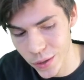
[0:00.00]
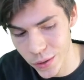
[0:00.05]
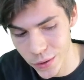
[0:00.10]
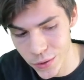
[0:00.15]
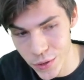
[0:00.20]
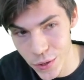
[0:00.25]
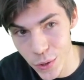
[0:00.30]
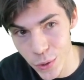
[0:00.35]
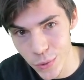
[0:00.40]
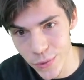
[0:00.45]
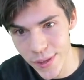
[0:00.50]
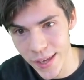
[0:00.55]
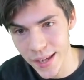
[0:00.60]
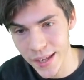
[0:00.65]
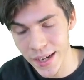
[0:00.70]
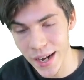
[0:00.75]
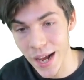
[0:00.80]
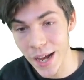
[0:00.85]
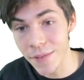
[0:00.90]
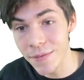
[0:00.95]
two that
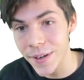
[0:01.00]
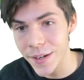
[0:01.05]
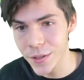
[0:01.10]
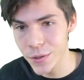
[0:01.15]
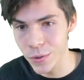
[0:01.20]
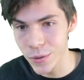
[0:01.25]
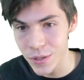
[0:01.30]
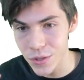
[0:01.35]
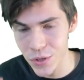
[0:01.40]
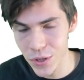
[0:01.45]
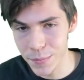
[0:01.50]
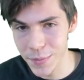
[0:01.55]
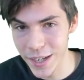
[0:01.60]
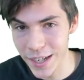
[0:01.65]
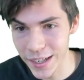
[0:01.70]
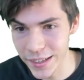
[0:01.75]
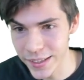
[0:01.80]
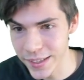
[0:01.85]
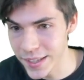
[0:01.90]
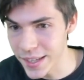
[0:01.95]
I value extremely
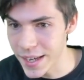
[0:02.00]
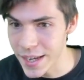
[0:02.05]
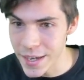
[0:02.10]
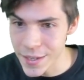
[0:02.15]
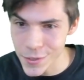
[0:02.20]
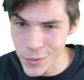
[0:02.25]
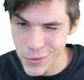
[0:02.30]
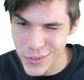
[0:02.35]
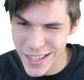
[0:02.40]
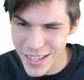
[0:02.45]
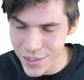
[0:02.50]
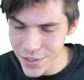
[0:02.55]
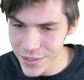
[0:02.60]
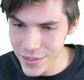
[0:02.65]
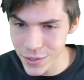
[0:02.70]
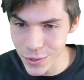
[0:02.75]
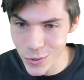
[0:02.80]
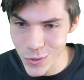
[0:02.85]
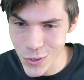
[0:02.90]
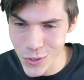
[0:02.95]
highly. So scaling
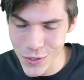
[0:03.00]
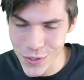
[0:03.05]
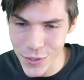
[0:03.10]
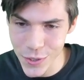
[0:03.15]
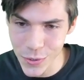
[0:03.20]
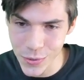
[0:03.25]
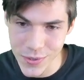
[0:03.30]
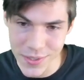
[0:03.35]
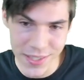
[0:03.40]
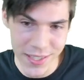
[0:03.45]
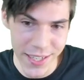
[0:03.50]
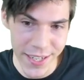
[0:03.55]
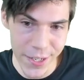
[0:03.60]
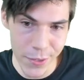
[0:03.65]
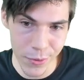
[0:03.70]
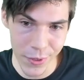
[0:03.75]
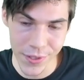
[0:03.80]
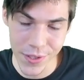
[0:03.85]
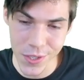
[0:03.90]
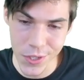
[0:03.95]
solutions you don't see anywhere
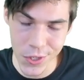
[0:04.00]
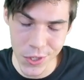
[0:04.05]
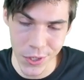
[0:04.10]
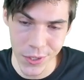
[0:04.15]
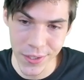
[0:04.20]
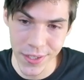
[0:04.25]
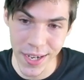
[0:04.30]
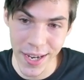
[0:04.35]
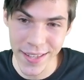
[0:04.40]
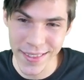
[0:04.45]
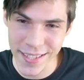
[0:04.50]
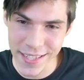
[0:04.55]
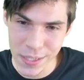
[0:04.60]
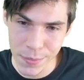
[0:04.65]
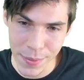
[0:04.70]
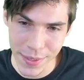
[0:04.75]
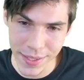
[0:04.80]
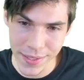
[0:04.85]
on this chart, and that's because